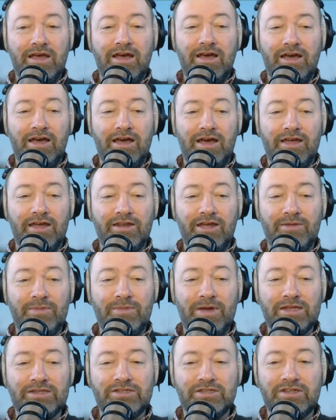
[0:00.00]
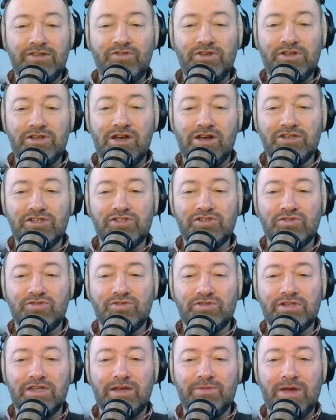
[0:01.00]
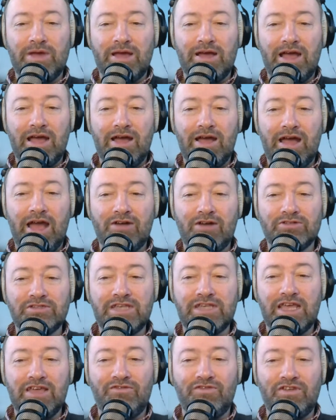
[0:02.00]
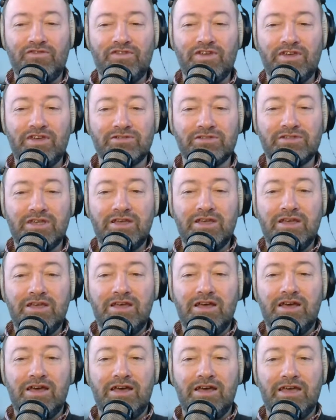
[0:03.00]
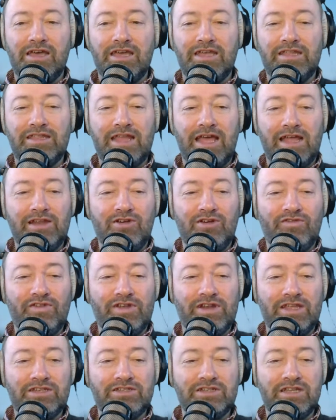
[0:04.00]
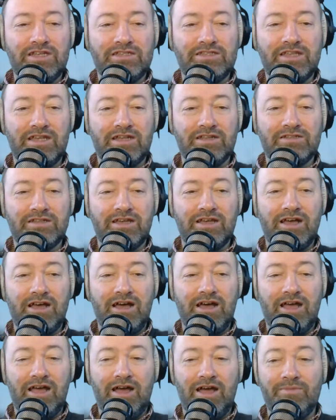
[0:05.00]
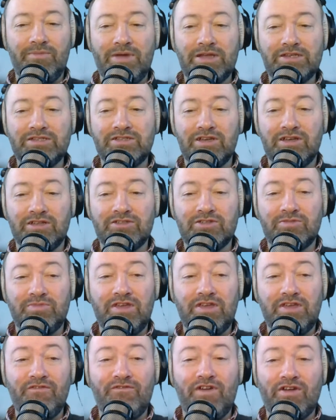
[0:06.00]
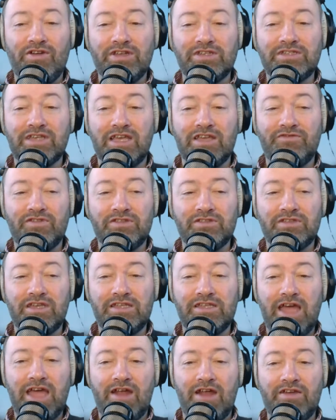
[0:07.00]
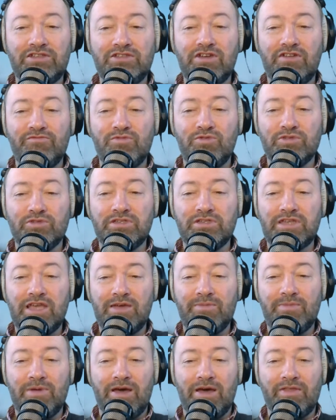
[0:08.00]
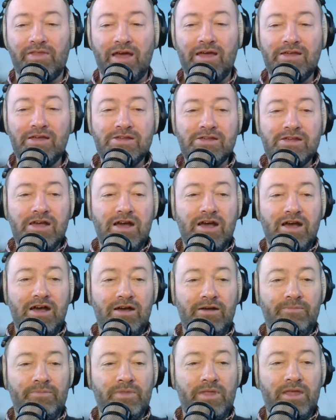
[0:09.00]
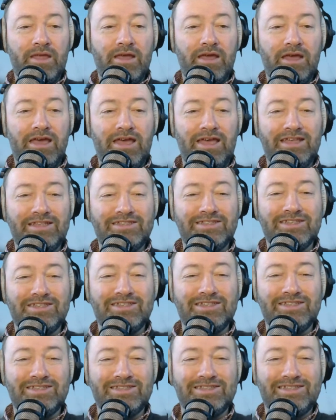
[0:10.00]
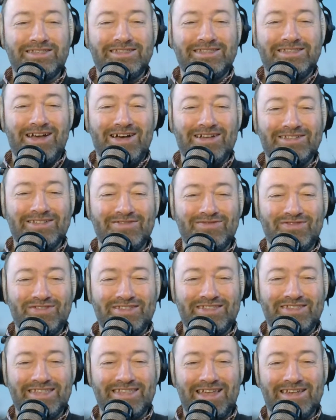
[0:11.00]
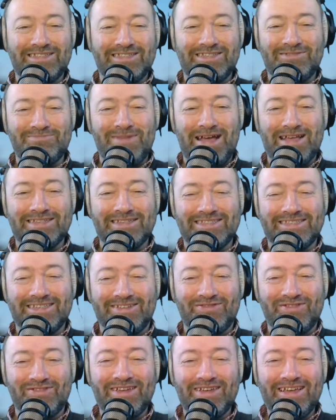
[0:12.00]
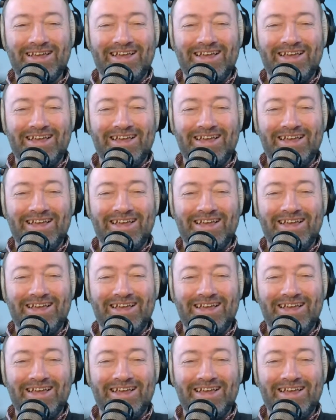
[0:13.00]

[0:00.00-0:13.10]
And I imagine if we'd asked Sean about how safe he feels in that little village near Ceuta, I imagine the answer would be very safe indeed. Gary, do you have more to say about that? It's the start of the Ceuta Massive.